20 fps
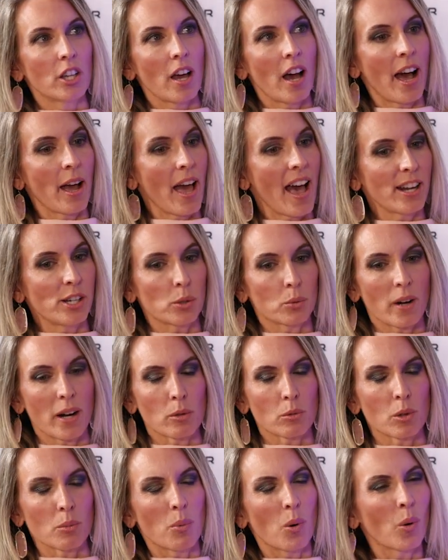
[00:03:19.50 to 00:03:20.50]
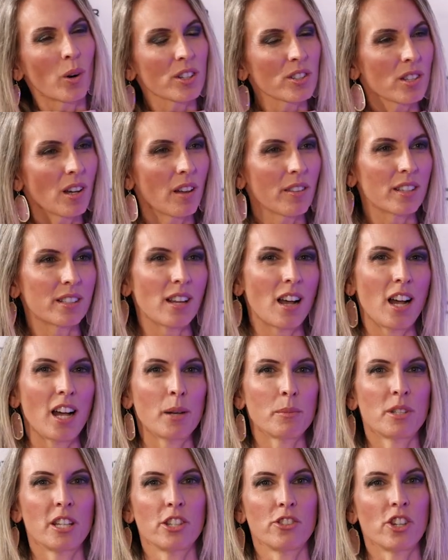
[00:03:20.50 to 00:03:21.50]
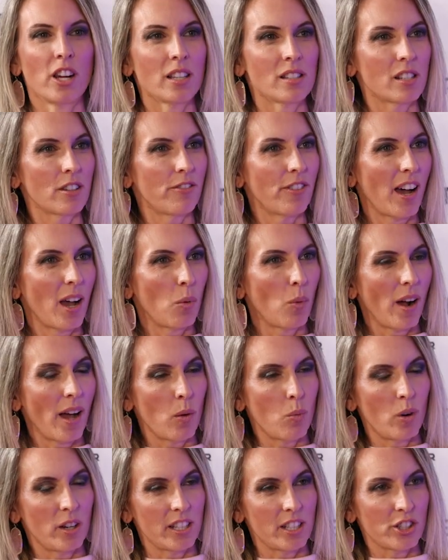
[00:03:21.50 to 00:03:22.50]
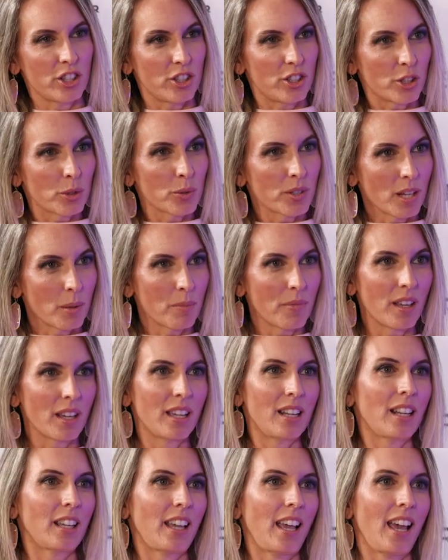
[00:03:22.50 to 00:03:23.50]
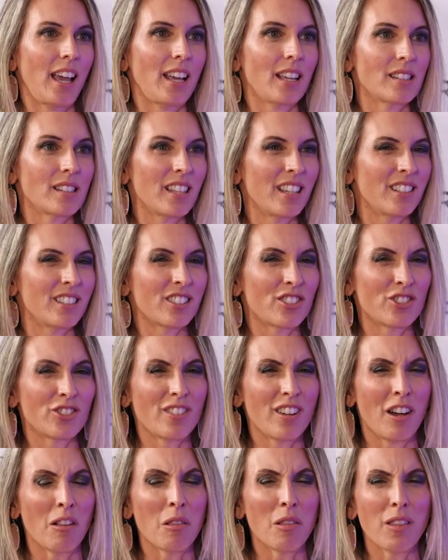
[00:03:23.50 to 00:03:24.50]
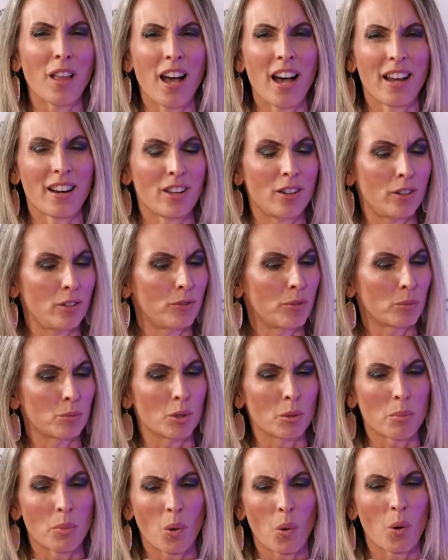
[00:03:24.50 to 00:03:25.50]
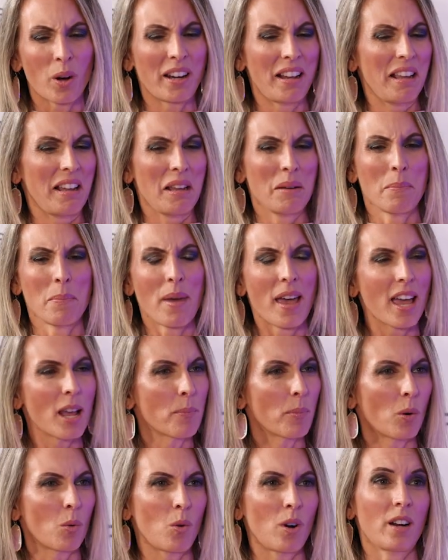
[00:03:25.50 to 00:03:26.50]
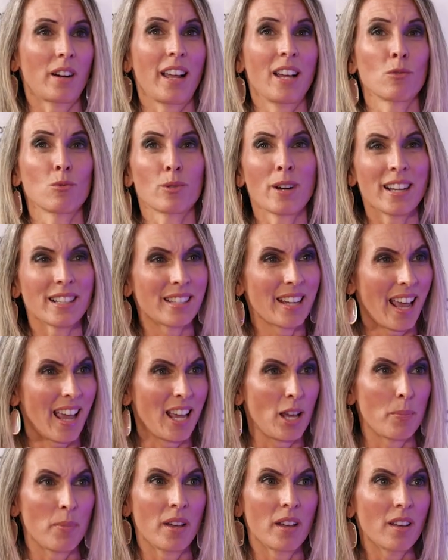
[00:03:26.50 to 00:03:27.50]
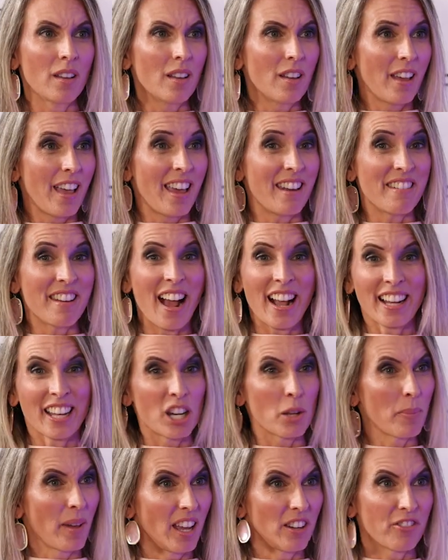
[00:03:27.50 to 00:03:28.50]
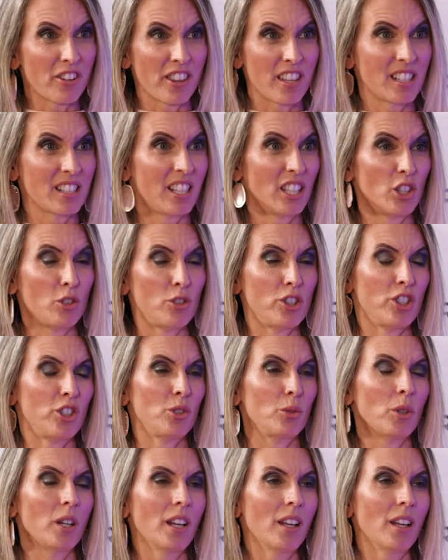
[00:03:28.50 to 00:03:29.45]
I had to write reports all the time to justify why I wanted to do something in a case. It's a lot of reporting and paperwork and red tape and not getting paid for things that you do.